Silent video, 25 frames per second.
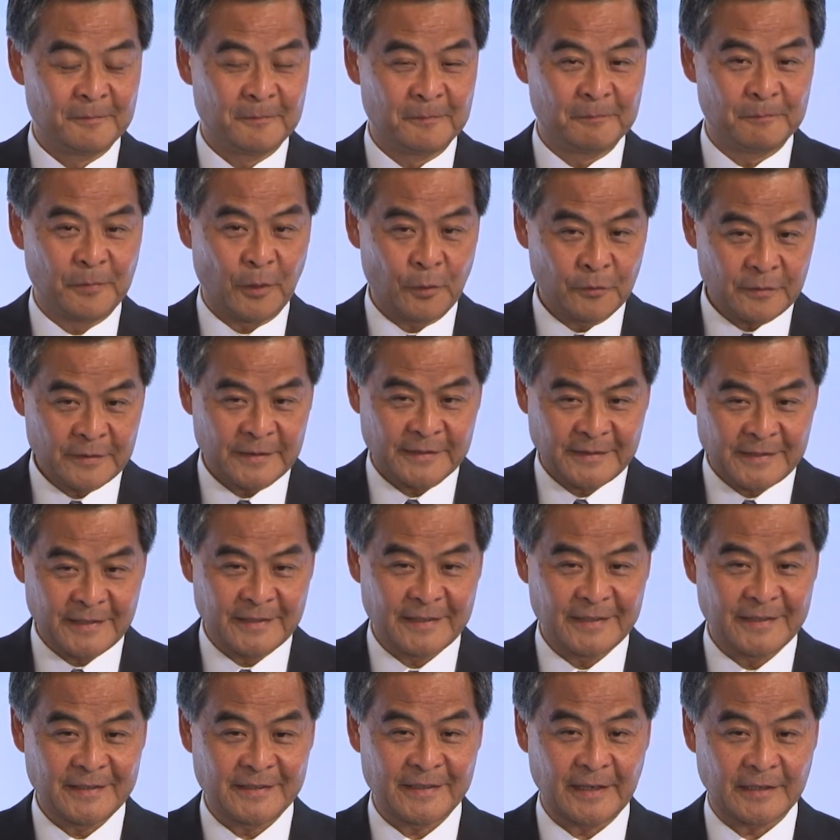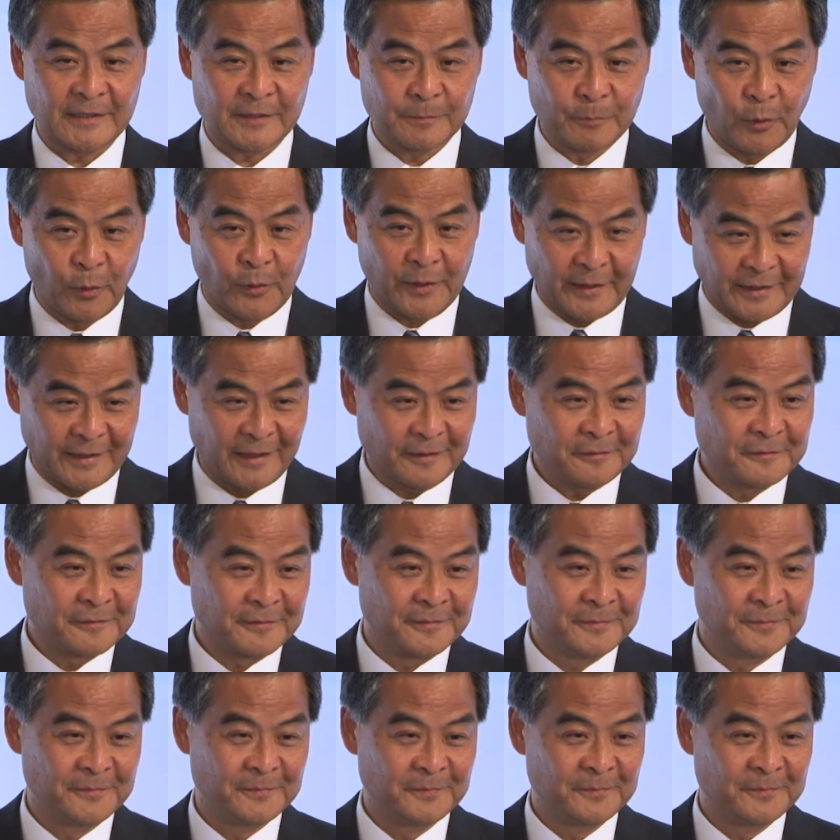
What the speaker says: Both cities are small enough